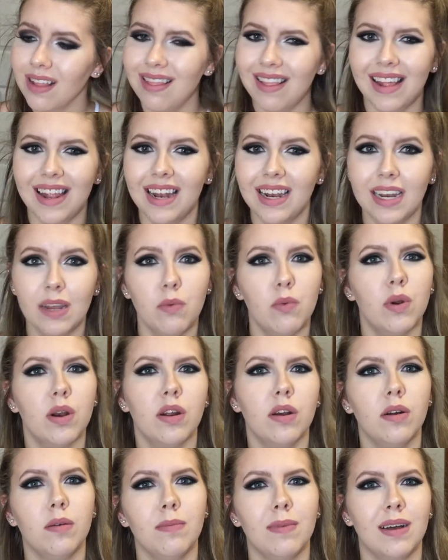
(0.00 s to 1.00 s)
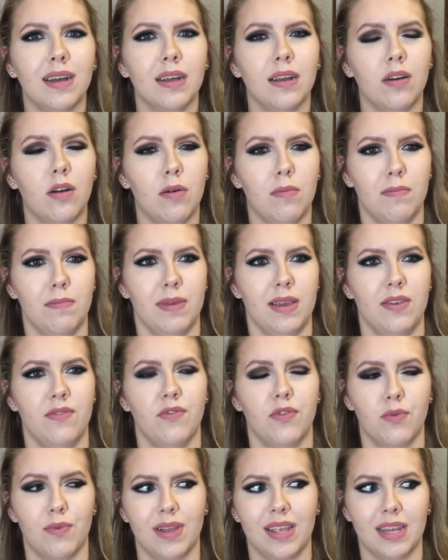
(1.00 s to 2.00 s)
I didn't want it on me
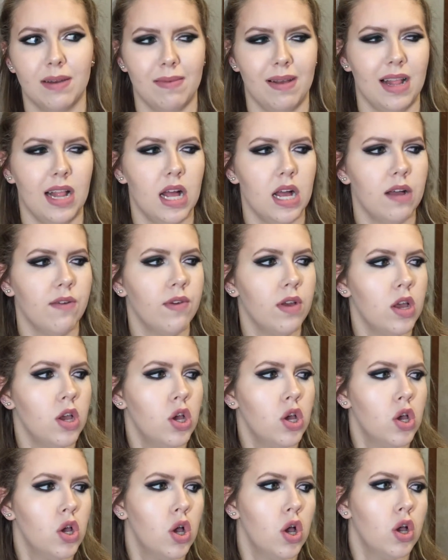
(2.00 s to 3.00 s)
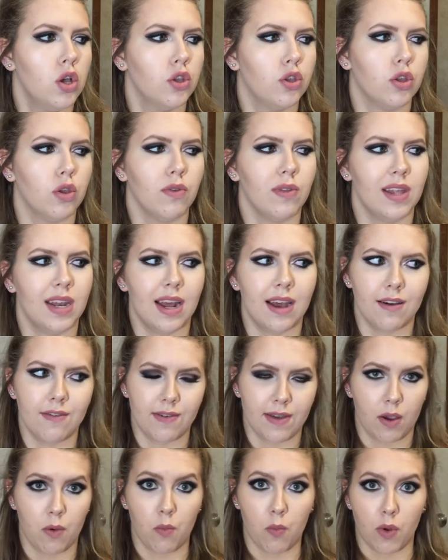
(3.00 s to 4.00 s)
for the rest of my life. So then I
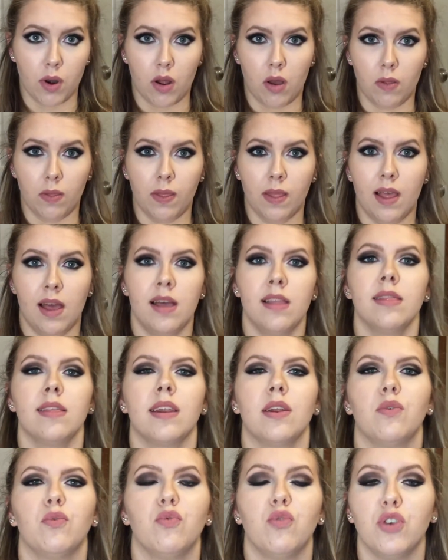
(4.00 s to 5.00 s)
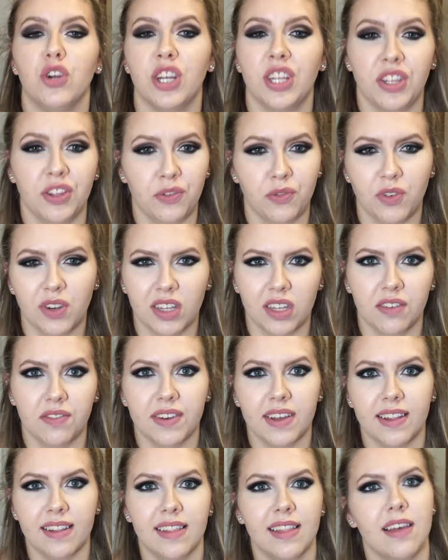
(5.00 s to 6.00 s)
found one online that I really, really
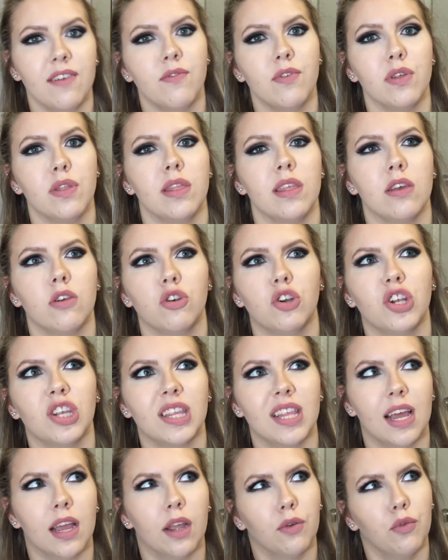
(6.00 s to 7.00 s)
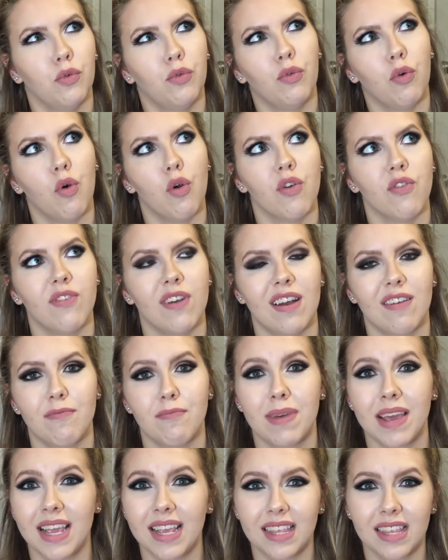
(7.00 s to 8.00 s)
fell in love with. There's just like 4 or 5
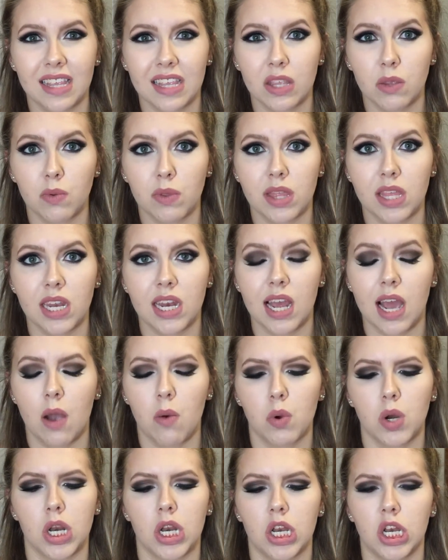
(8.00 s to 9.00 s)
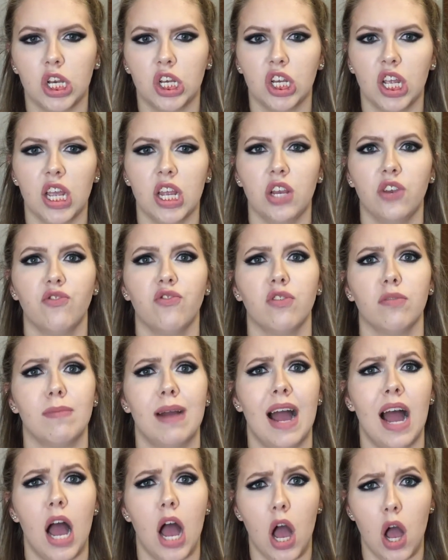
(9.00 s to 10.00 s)
pieces within it. I wanted to change for
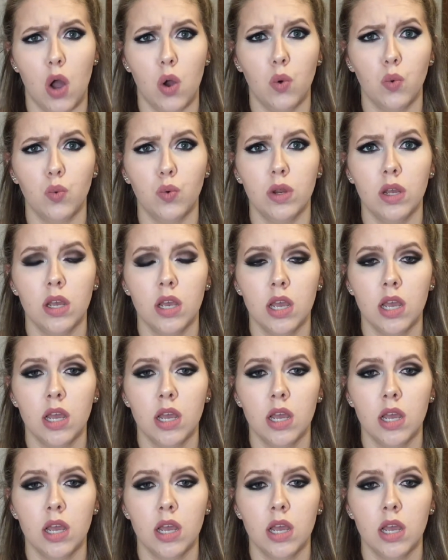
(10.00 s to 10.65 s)
my own,